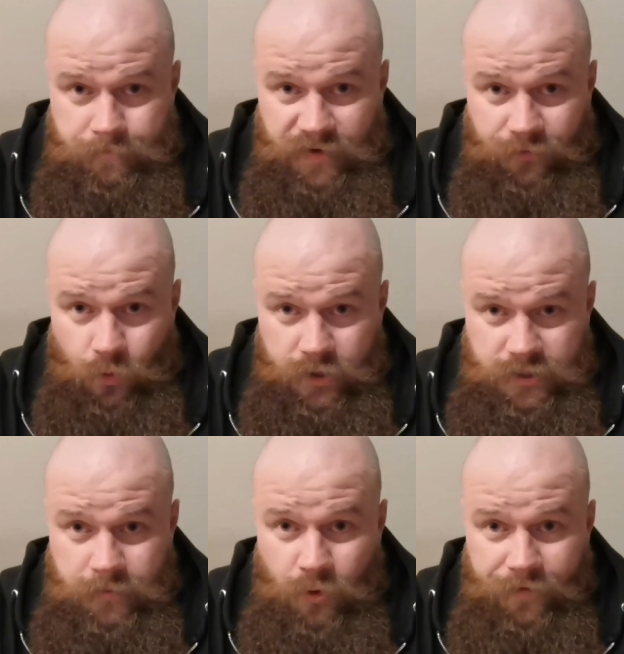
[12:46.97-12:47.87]
If you want to
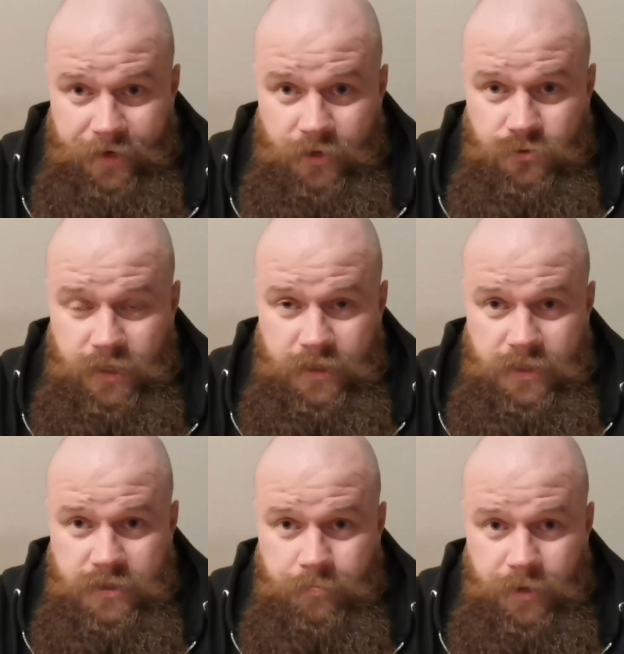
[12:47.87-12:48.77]
see more videos like
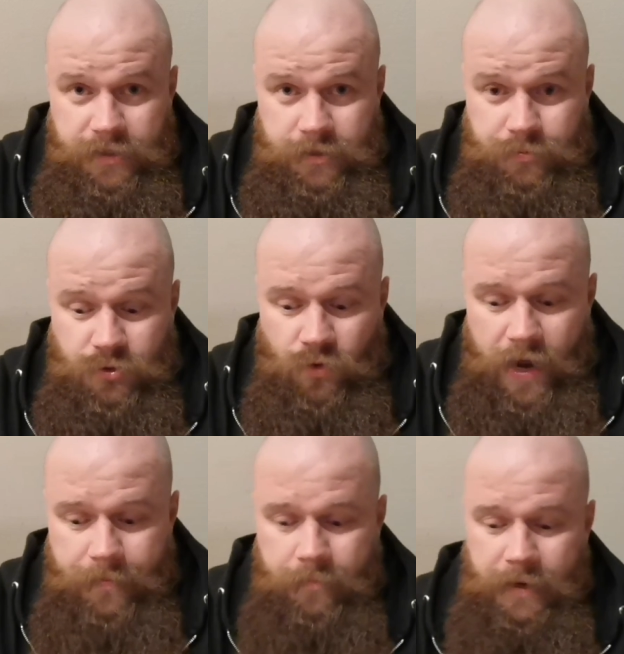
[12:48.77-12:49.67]
this, please
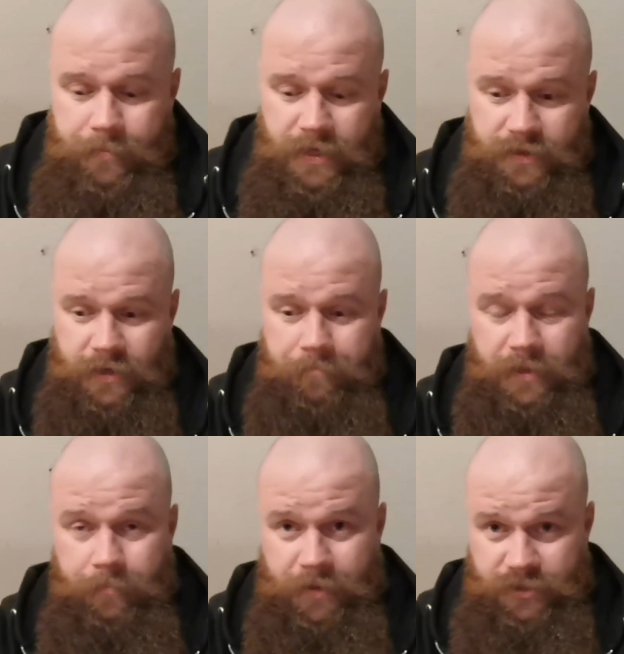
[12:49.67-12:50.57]
subscribe and maybe hit that
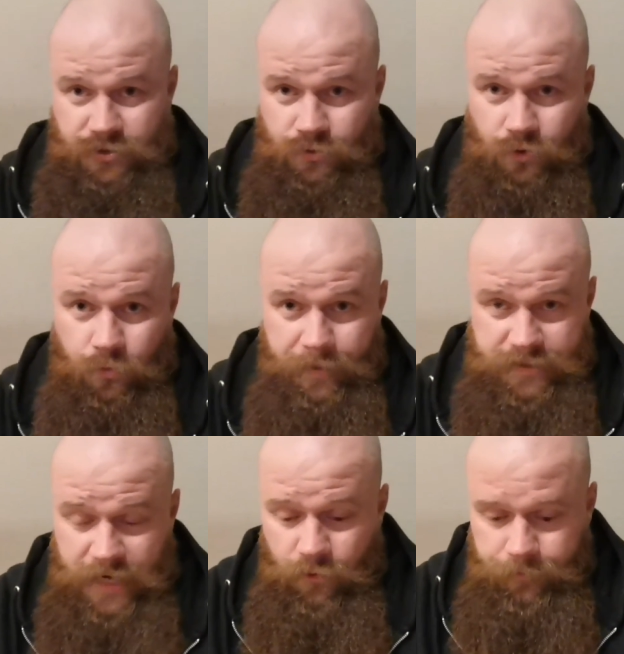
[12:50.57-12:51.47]
bell button so you don't
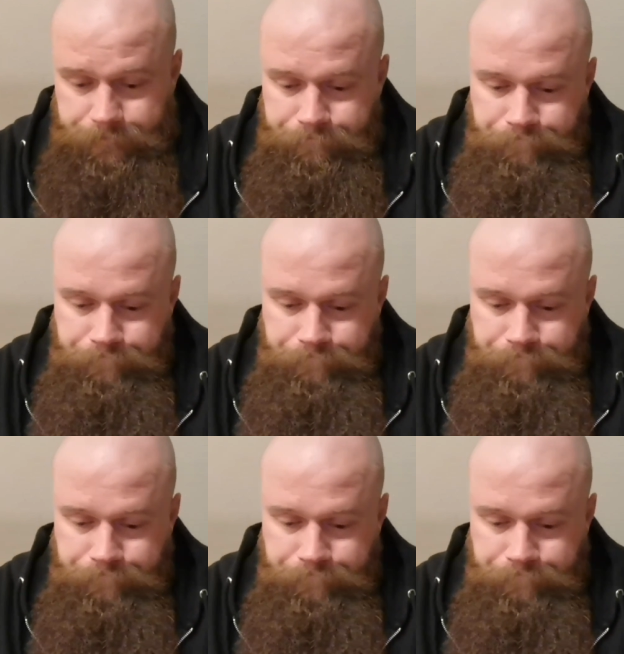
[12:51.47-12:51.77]
miss out.